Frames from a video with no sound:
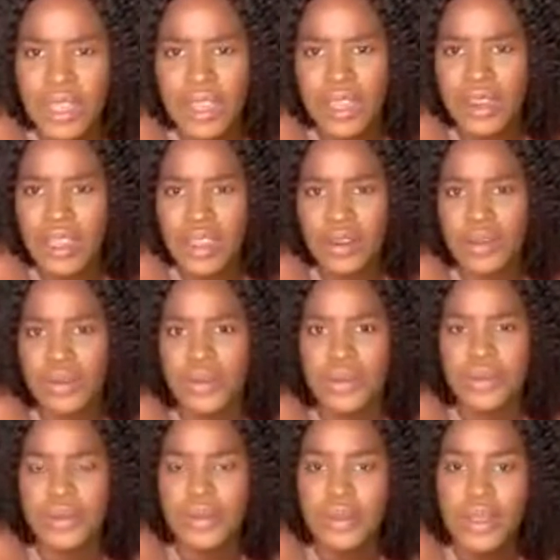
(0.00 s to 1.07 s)
Ghanaian. I don't know.
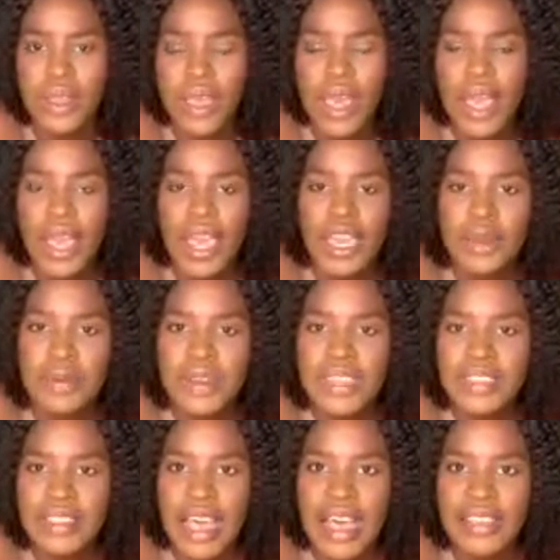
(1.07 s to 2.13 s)
Can you
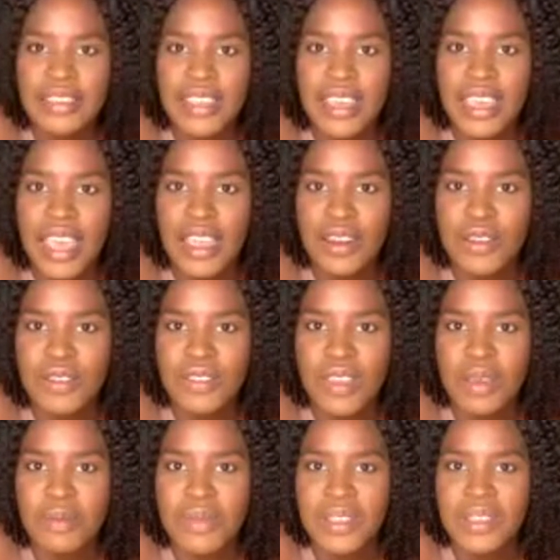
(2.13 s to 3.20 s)
please ask again because
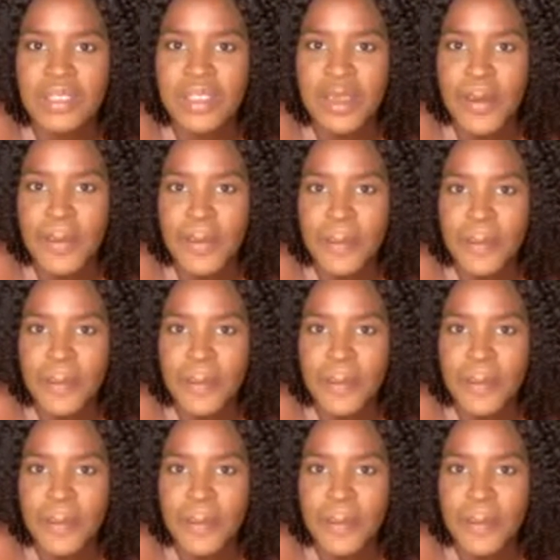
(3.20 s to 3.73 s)
I missed it?